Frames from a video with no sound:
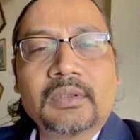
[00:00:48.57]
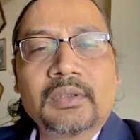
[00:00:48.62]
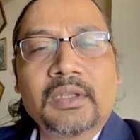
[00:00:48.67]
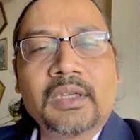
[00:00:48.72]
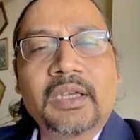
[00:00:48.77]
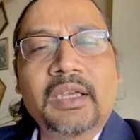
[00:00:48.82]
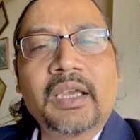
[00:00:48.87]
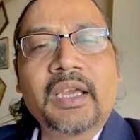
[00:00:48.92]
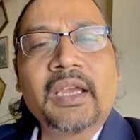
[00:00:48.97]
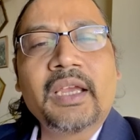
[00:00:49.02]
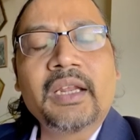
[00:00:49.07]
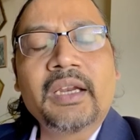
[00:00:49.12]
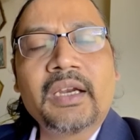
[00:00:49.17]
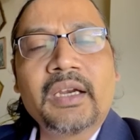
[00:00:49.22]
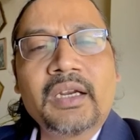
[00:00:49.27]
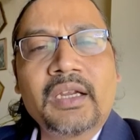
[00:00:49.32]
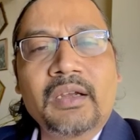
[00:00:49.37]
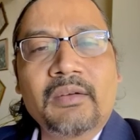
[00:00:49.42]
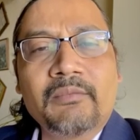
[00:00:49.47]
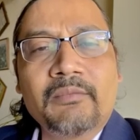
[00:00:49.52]
The care
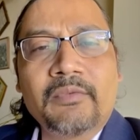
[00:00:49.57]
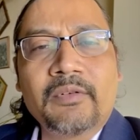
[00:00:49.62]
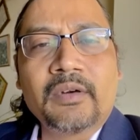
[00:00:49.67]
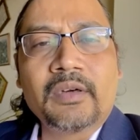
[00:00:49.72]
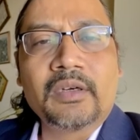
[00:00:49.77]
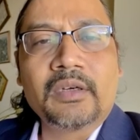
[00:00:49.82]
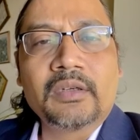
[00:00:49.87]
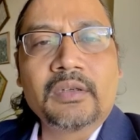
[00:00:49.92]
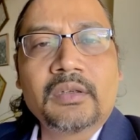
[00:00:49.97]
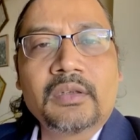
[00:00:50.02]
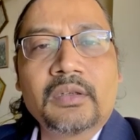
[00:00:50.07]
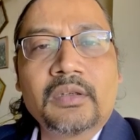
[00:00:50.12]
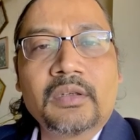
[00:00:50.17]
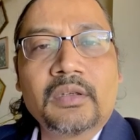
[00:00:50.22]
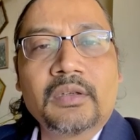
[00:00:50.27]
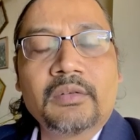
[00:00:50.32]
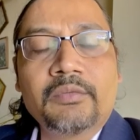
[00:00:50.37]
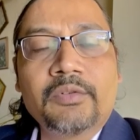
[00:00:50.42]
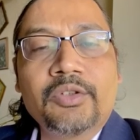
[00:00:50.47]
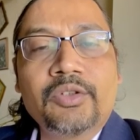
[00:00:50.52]
and comfort
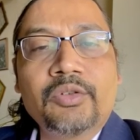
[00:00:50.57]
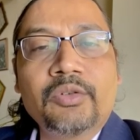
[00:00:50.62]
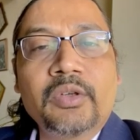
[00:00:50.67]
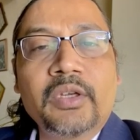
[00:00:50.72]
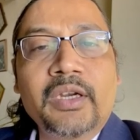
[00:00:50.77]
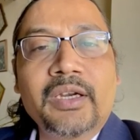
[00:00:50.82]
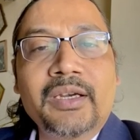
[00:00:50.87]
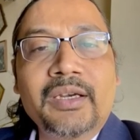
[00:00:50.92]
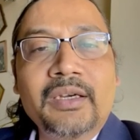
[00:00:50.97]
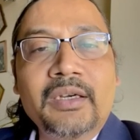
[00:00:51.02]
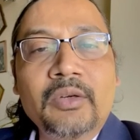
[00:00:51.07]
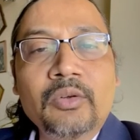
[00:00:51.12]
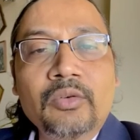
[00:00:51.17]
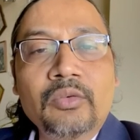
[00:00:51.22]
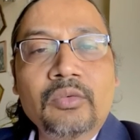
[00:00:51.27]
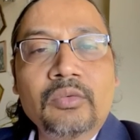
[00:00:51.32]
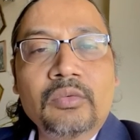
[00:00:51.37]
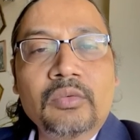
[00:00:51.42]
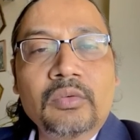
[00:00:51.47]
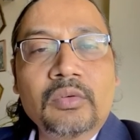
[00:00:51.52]
which you can
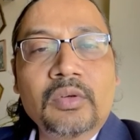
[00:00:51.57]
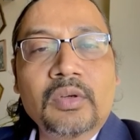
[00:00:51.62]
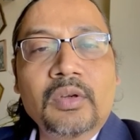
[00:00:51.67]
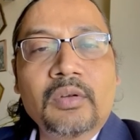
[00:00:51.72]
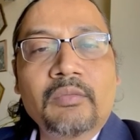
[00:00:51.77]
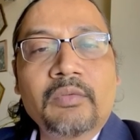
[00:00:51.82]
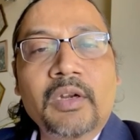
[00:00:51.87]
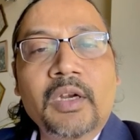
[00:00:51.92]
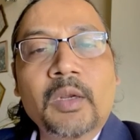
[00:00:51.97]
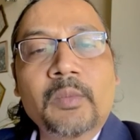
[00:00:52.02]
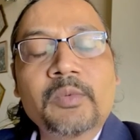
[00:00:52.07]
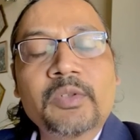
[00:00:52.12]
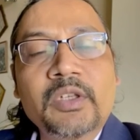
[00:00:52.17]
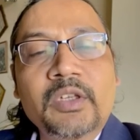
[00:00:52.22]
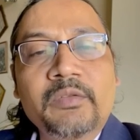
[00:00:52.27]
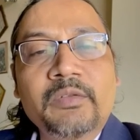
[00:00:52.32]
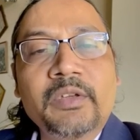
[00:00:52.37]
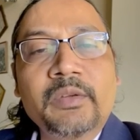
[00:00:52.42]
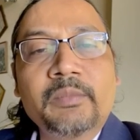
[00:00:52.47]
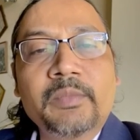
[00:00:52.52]
do while
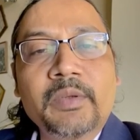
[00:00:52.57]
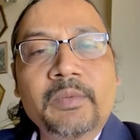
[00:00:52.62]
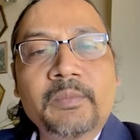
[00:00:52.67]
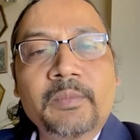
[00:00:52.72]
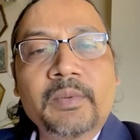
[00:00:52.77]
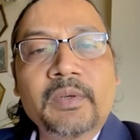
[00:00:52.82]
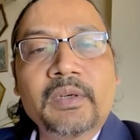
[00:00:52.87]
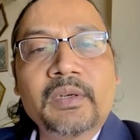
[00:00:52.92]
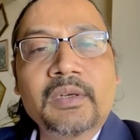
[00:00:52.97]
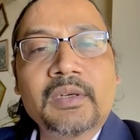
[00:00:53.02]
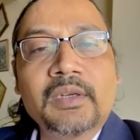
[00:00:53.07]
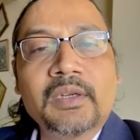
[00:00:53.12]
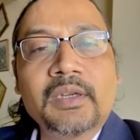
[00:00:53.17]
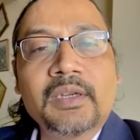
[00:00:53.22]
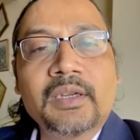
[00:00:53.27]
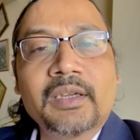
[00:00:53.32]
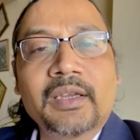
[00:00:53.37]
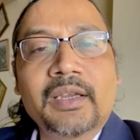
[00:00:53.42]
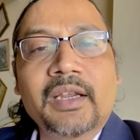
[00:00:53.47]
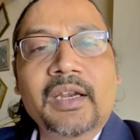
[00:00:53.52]
observing people
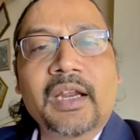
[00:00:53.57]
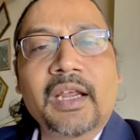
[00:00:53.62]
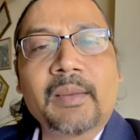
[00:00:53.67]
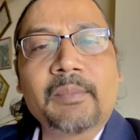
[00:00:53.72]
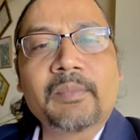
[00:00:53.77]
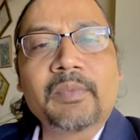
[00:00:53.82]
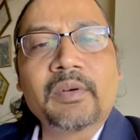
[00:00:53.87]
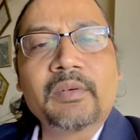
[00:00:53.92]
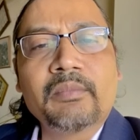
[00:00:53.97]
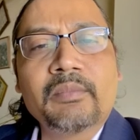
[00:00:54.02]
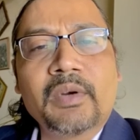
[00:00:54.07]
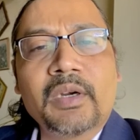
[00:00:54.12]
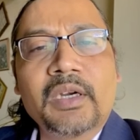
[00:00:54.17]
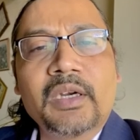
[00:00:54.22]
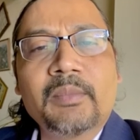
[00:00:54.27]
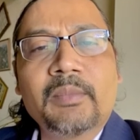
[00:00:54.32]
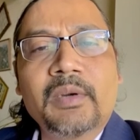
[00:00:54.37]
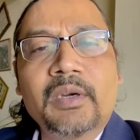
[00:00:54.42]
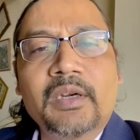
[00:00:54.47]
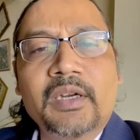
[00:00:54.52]
can happen
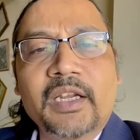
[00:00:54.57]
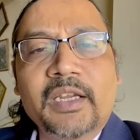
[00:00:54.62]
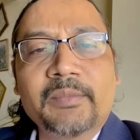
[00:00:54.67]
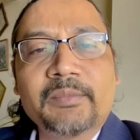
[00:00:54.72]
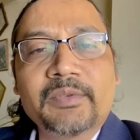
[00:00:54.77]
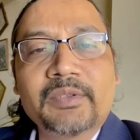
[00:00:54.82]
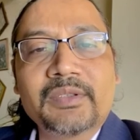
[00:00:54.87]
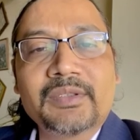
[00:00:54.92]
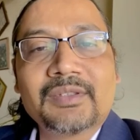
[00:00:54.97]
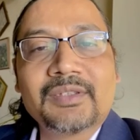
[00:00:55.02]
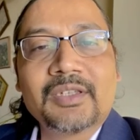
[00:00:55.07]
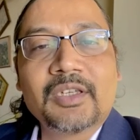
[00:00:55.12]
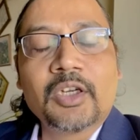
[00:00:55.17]
multiple times.